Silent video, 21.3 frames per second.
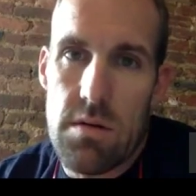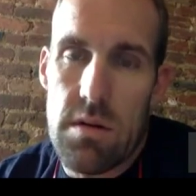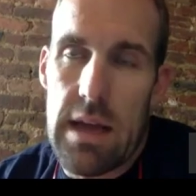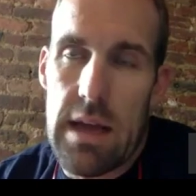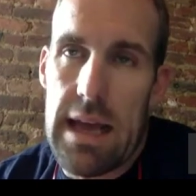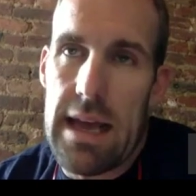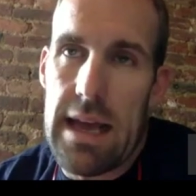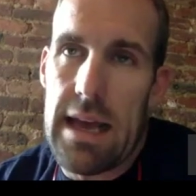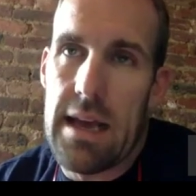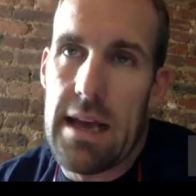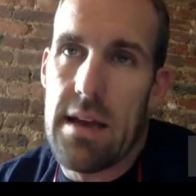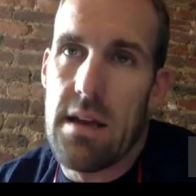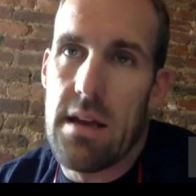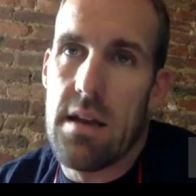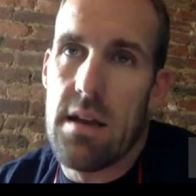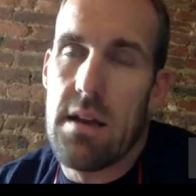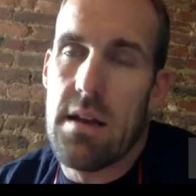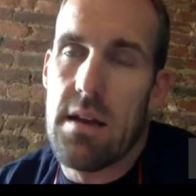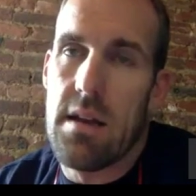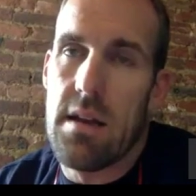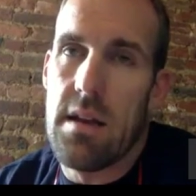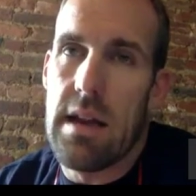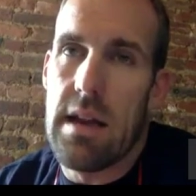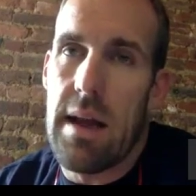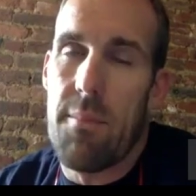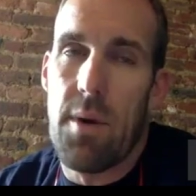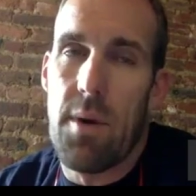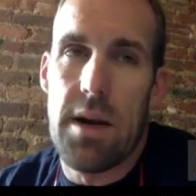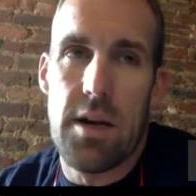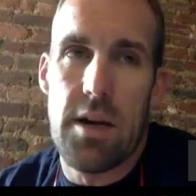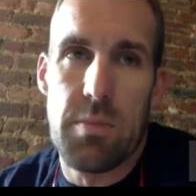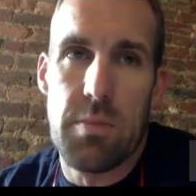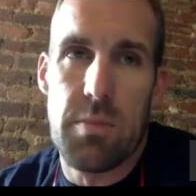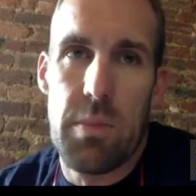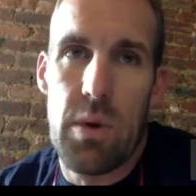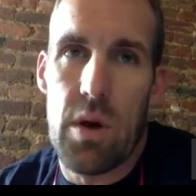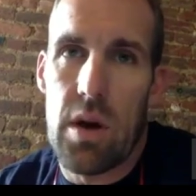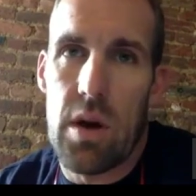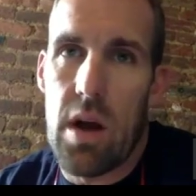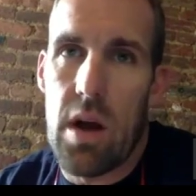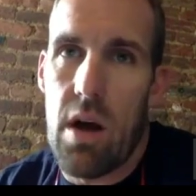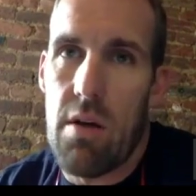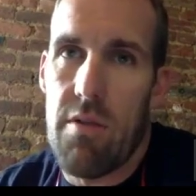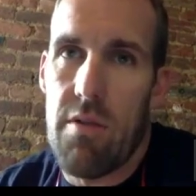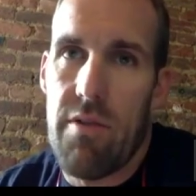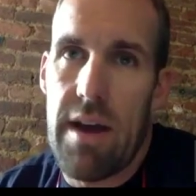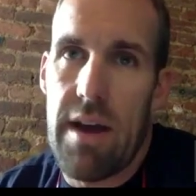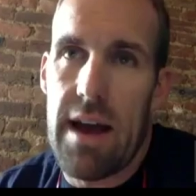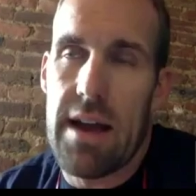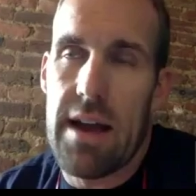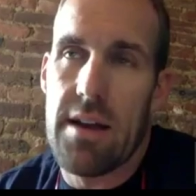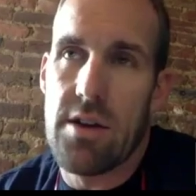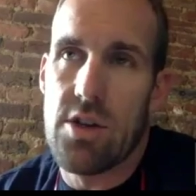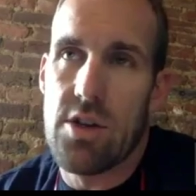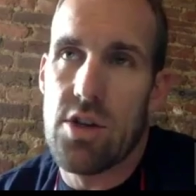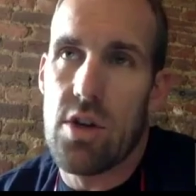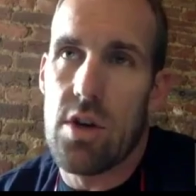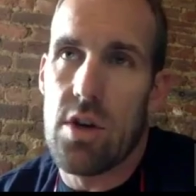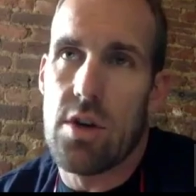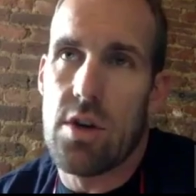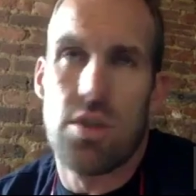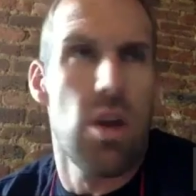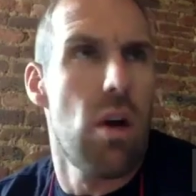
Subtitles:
And I'm reading this book called Salt, Sugar,